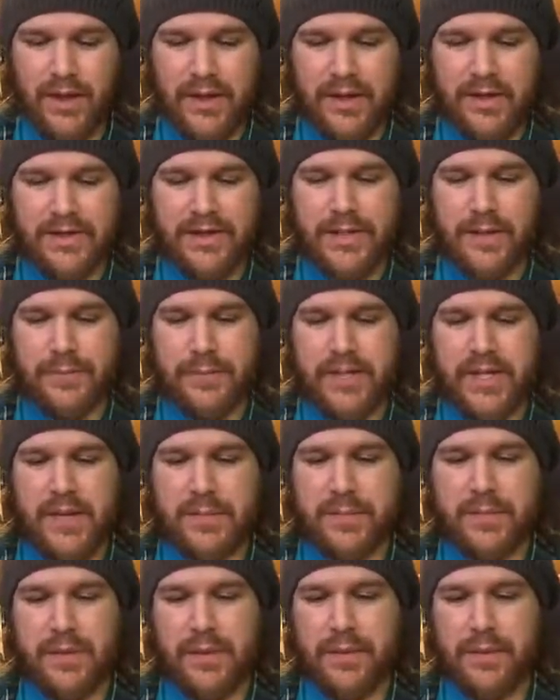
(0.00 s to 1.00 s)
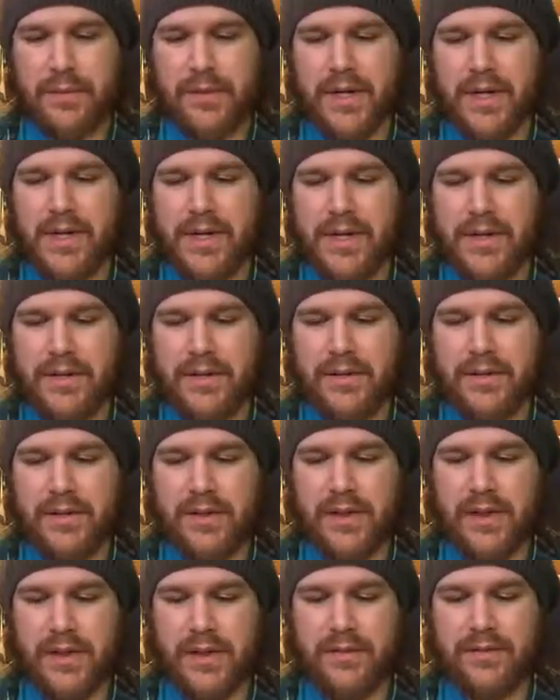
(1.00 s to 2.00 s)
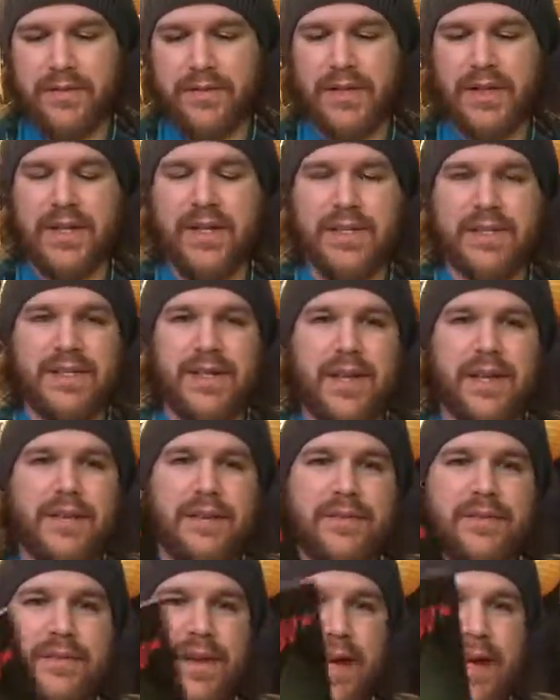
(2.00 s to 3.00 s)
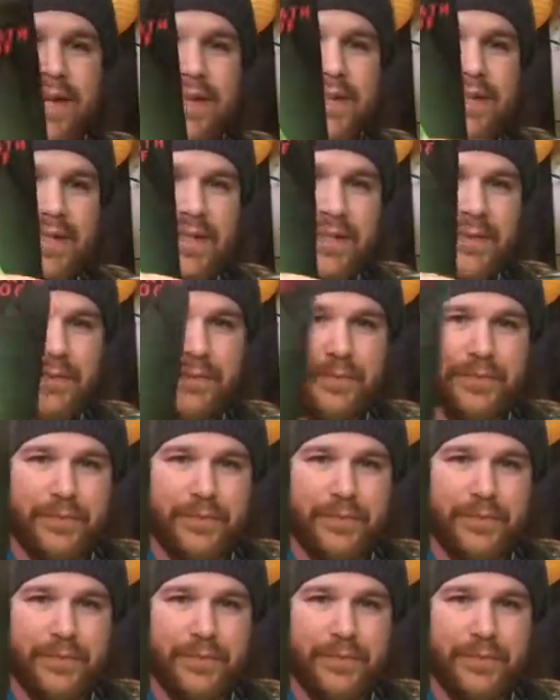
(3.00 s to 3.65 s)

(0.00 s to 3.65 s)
Next up, Chapter 3 of The Death of X.